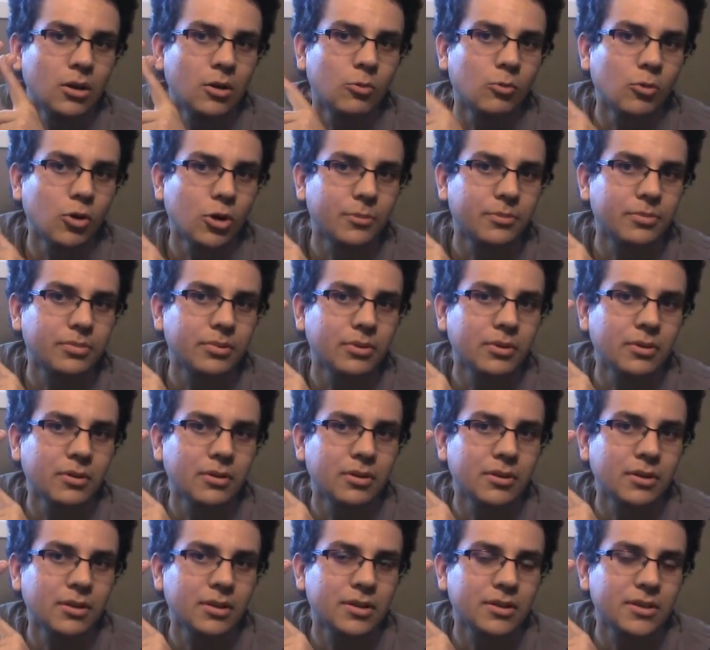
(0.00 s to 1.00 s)
Warp
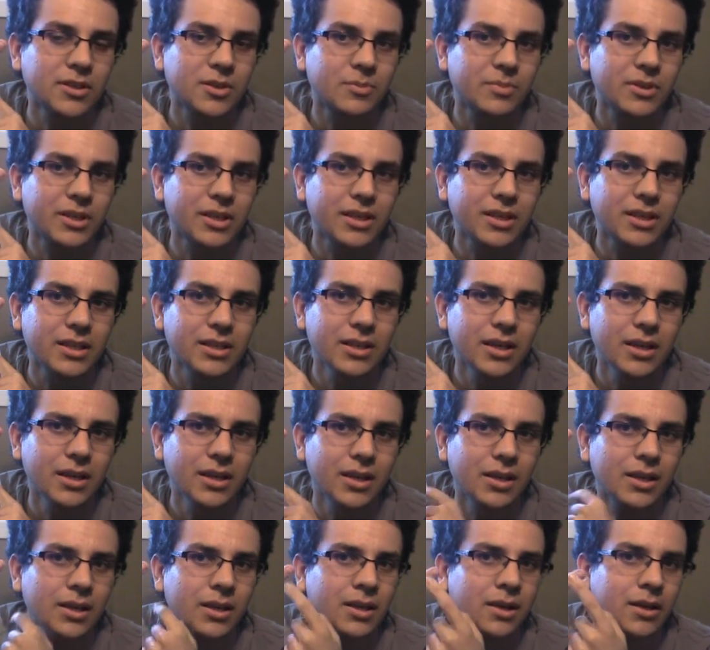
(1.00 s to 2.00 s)
speed.
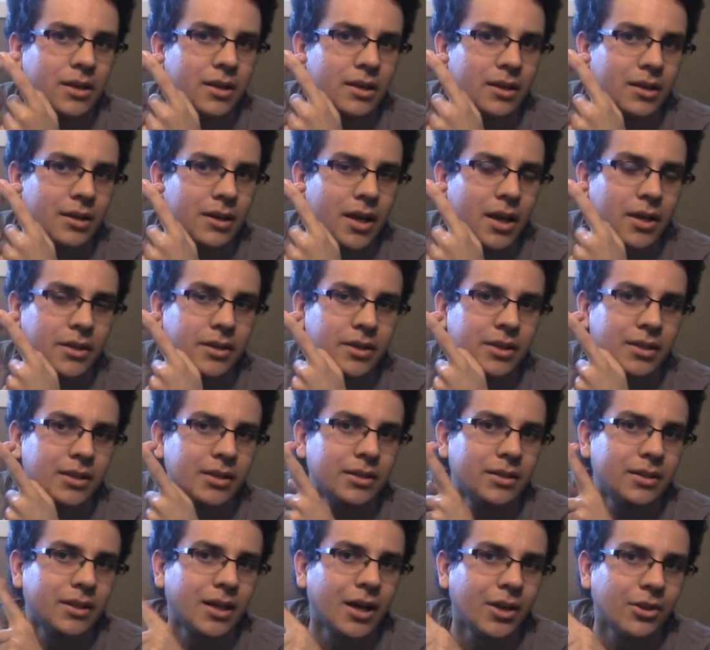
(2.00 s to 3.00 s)
And
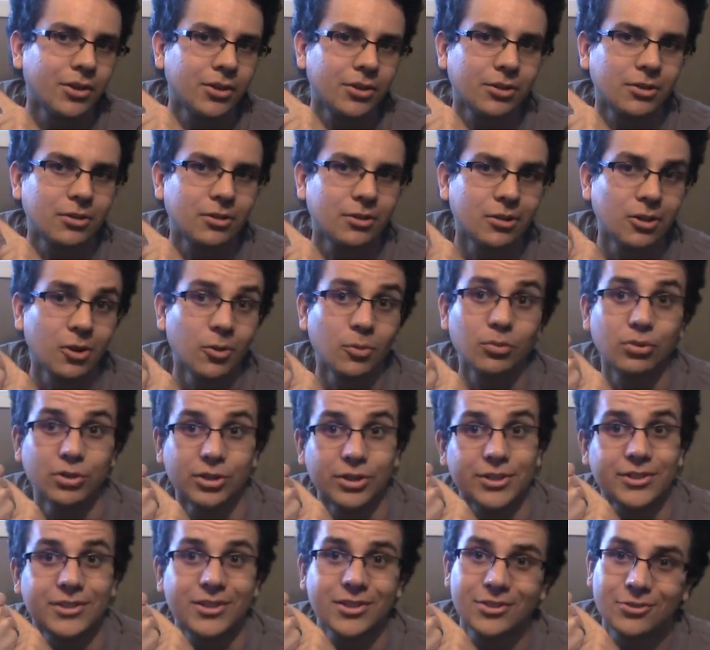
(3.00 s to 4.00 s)
then other,
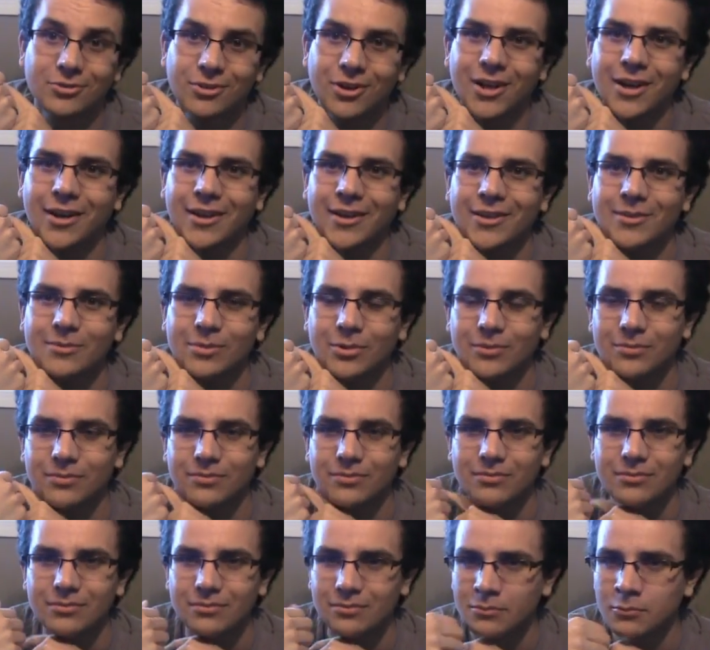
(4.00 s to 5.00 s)
please describe,
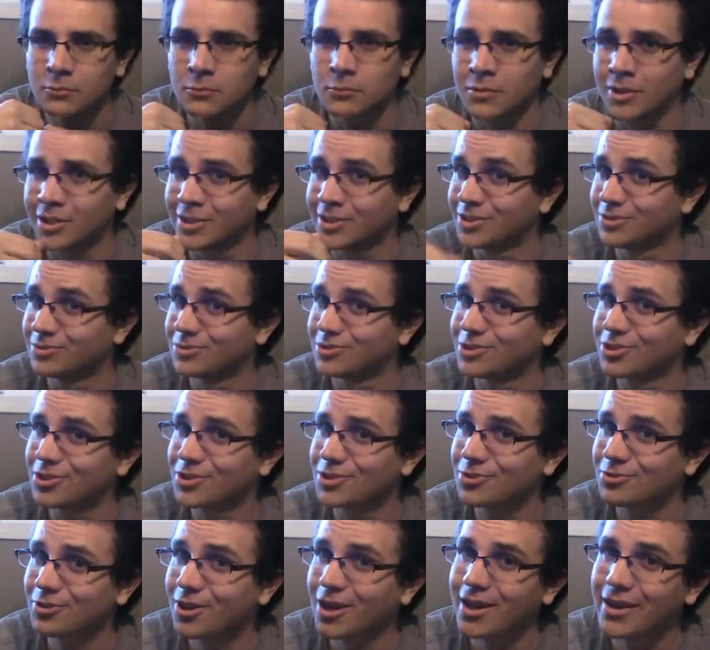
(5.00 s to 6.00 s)
where you will
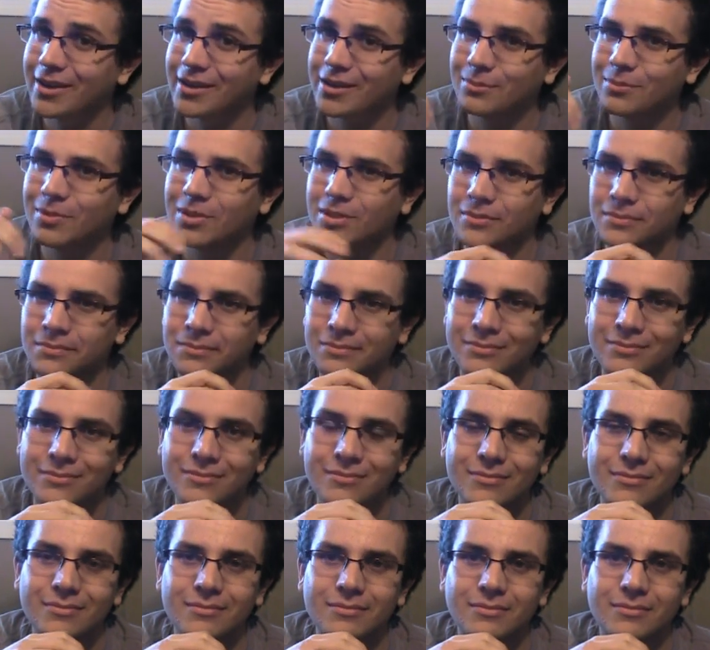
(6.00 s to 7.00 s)
describe
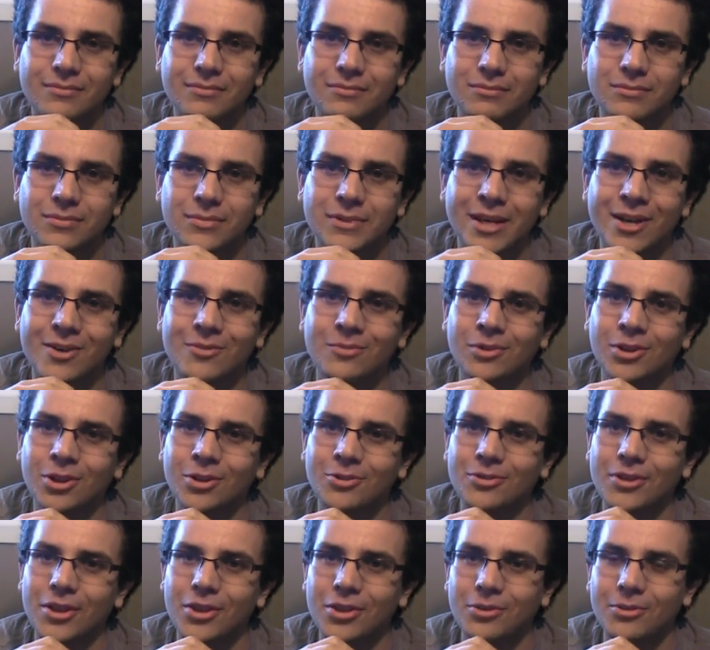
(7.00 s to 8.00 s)
down
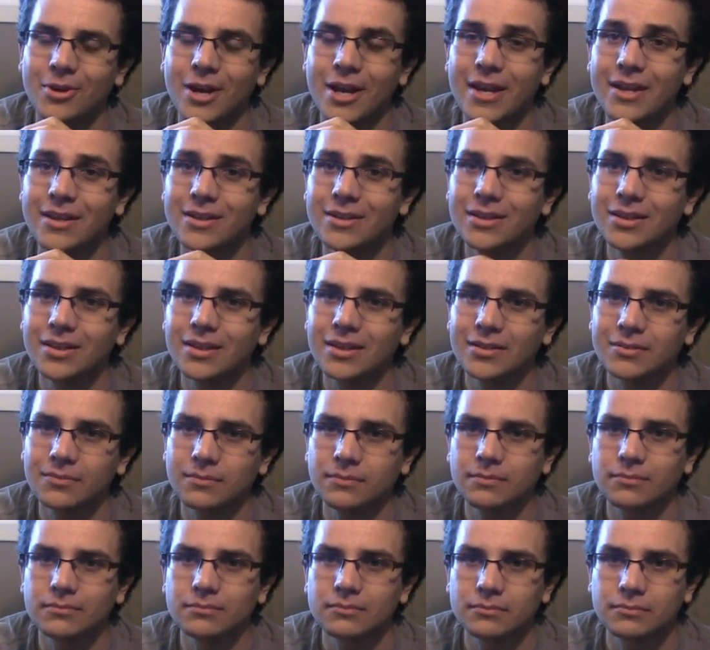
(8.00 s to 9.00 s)
below in the thread.
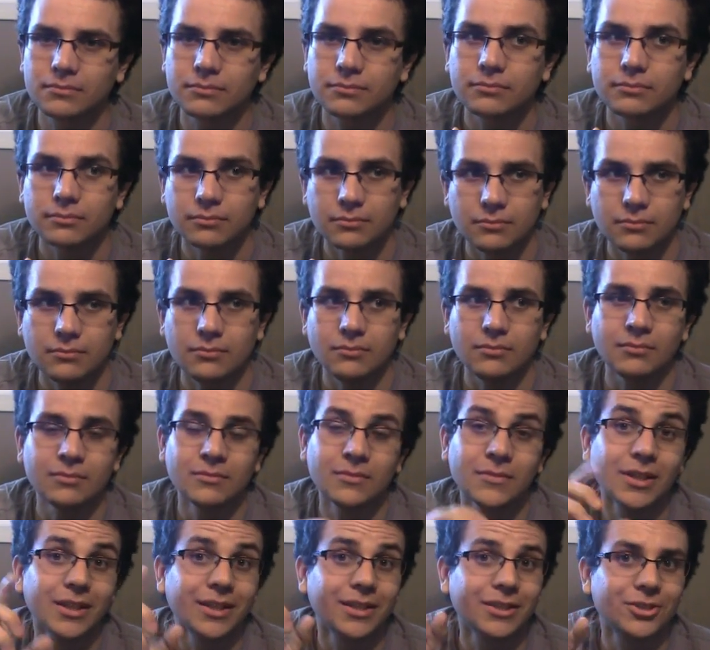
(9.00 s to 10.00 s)

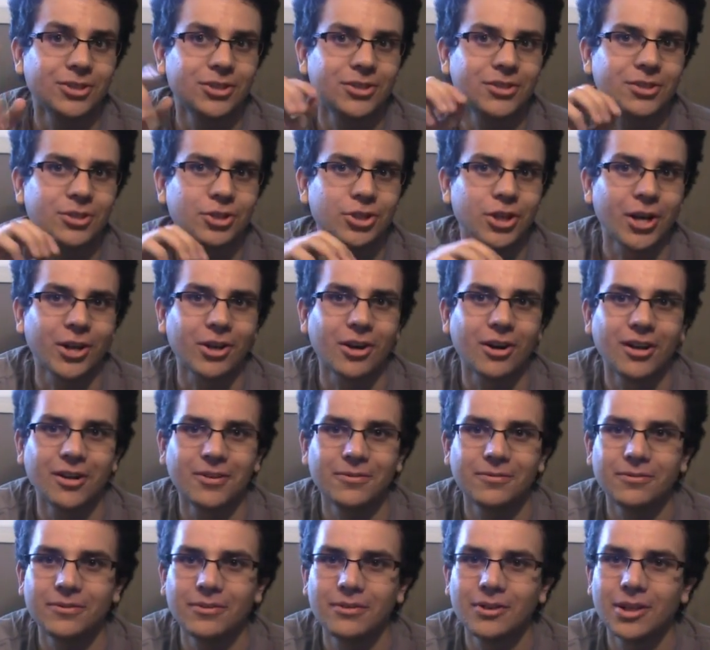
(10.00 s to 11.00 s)
Just check
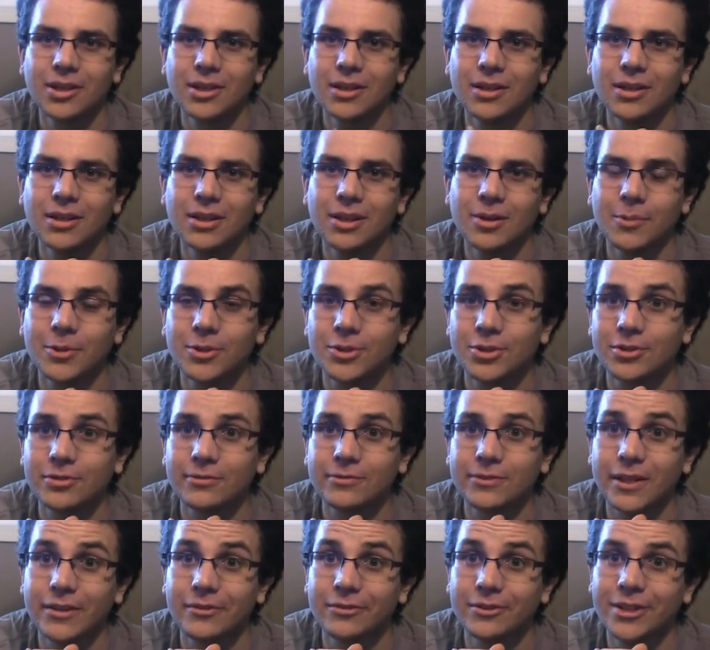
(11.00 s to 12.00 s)
off what your
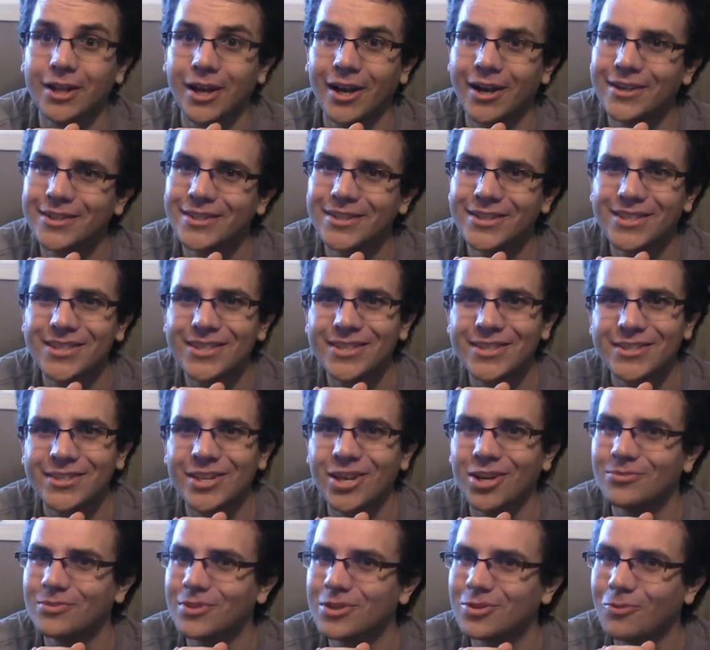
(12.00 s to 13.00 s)
favorite kind is,
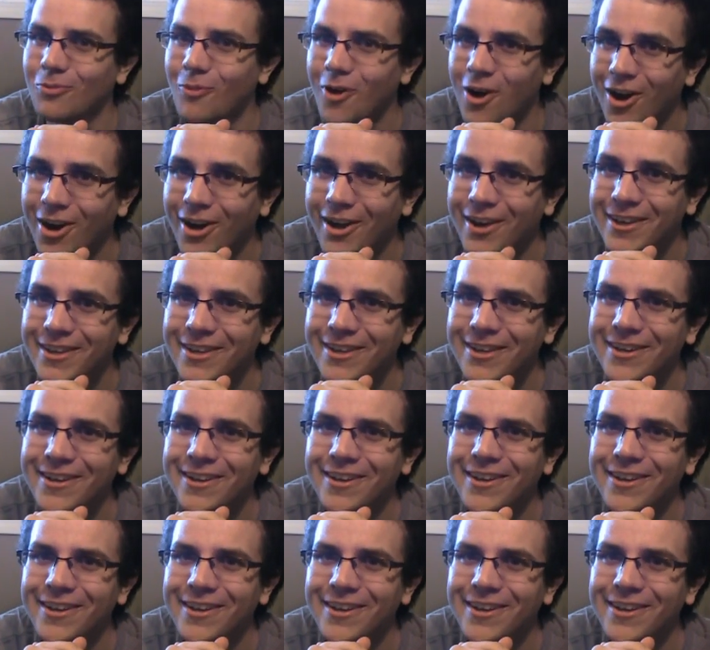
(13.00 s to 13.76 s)
tell me why,